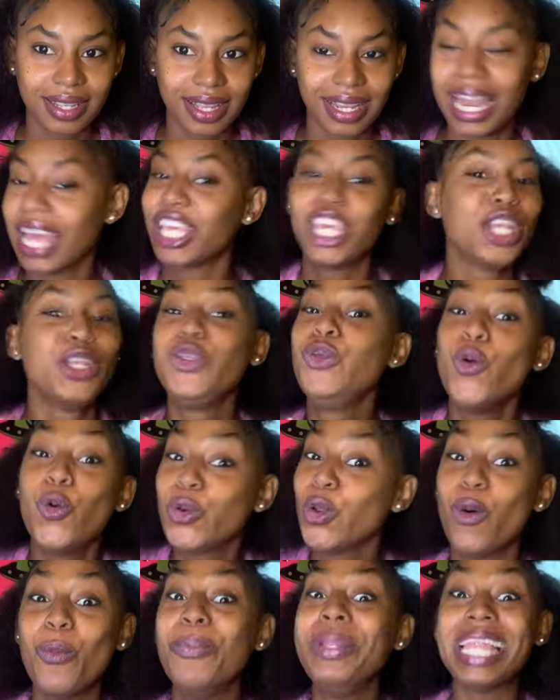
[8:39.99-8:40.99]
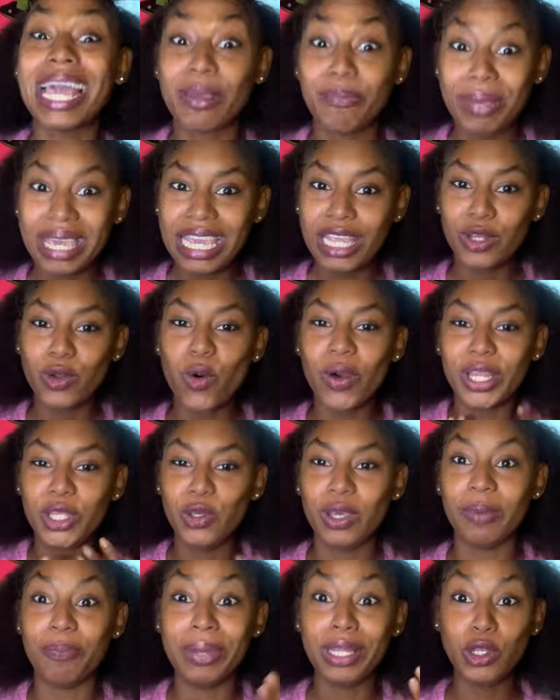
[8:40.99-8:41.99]
Like, you don't, like, me know,
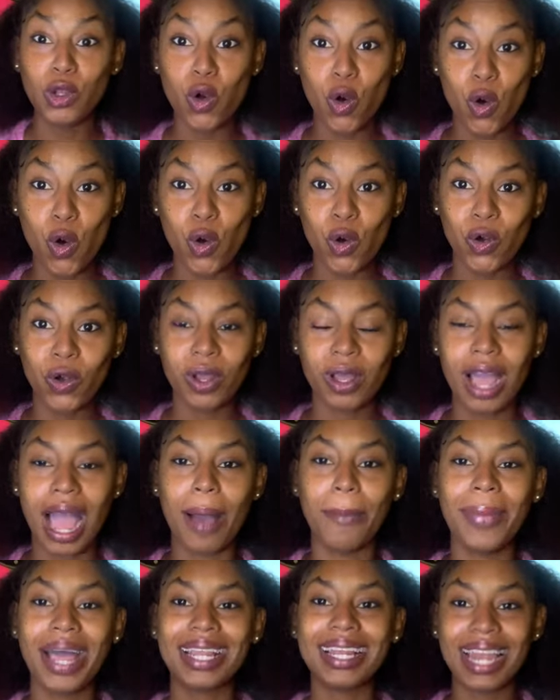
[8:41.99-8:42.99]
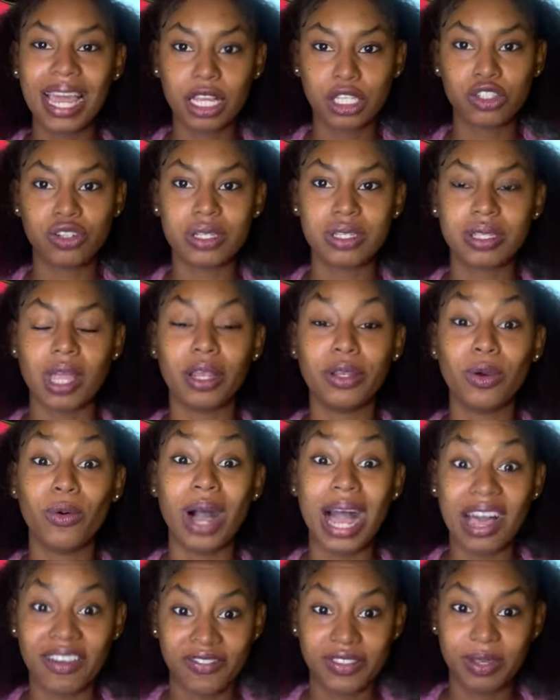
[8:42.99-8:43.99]
I know a man like Tristan don't
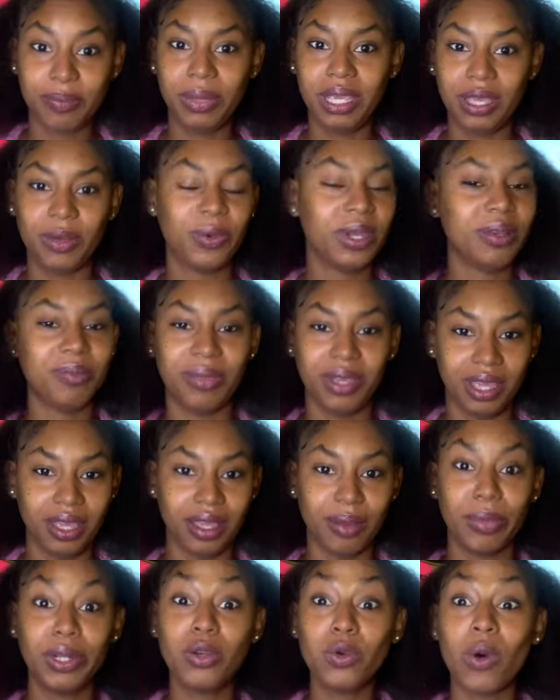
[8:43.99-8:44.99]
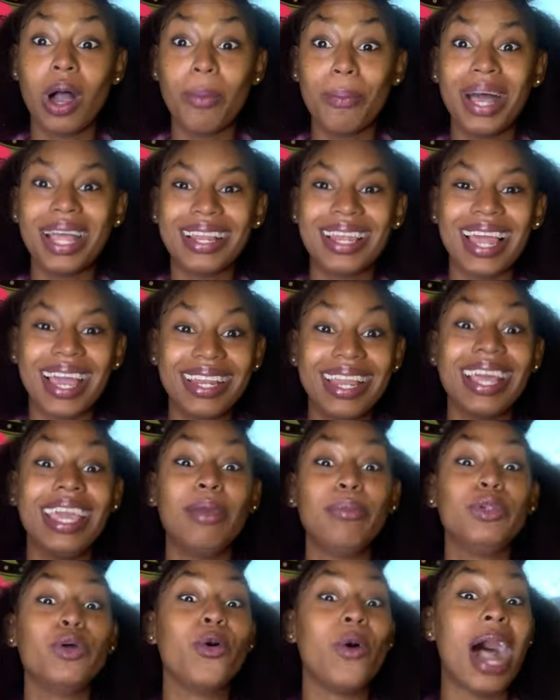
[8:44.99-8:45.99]
have to be with me. I know a man like that,
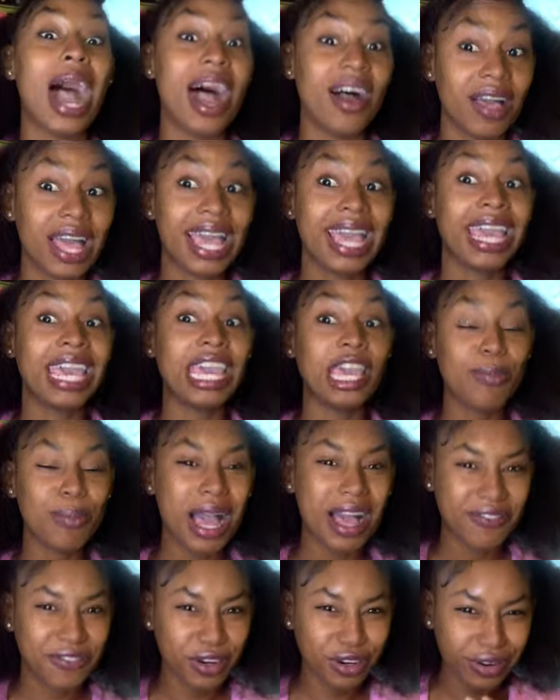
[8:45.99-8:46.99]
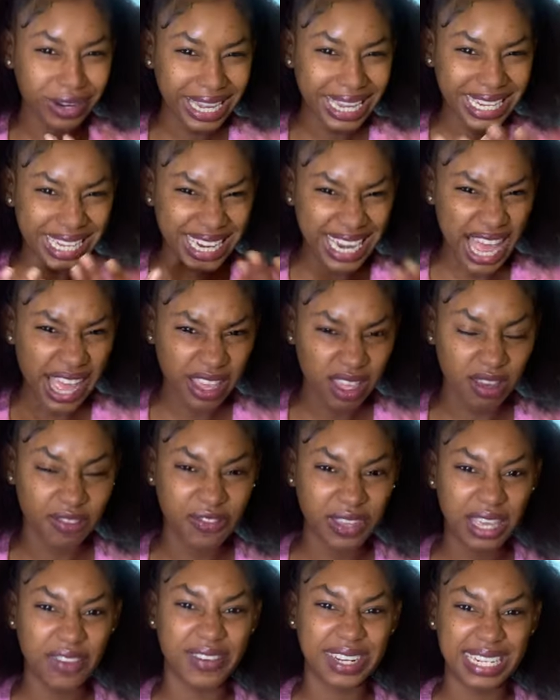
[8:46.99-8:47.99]
him have to really like you for
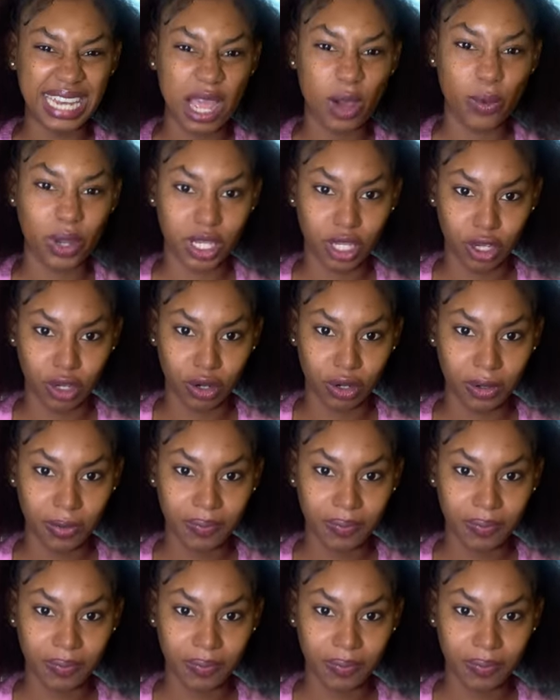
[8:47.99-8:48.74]
even there with you.